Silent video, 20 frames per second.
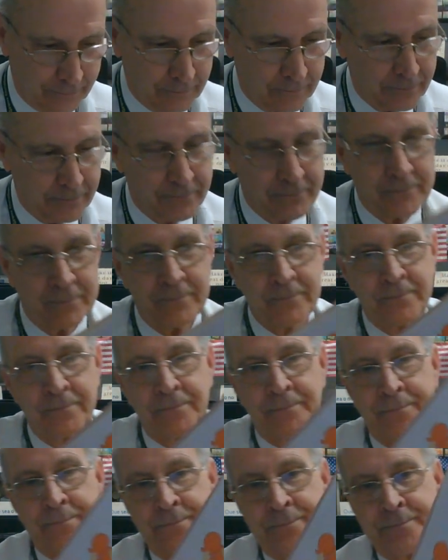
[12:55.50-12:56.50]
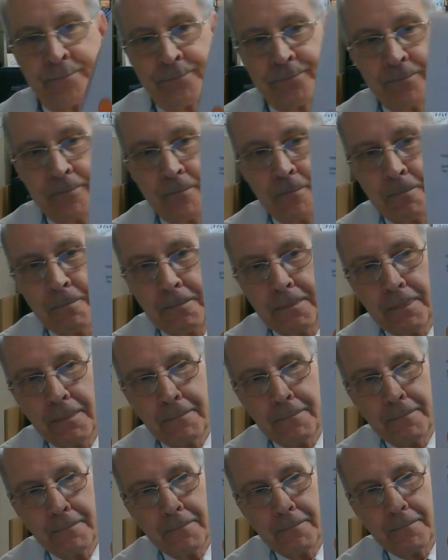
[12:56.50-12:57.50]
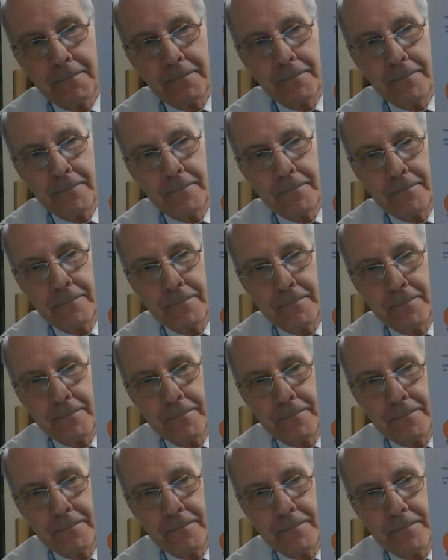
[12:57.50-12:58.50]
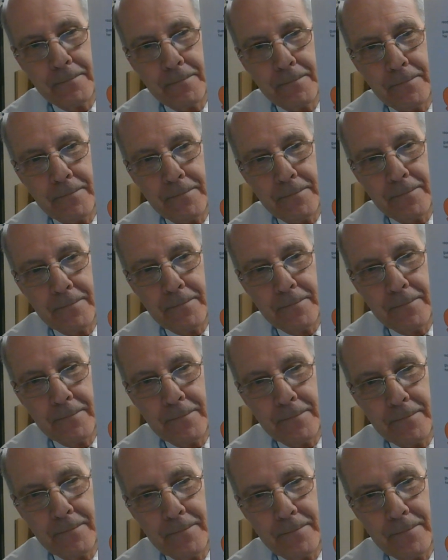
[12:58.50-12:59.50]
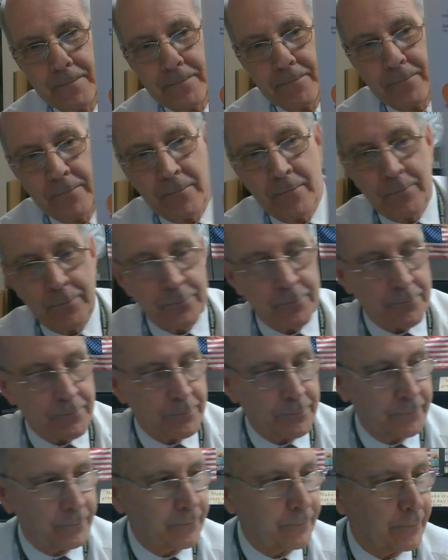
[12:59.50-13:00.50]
Nothing is said.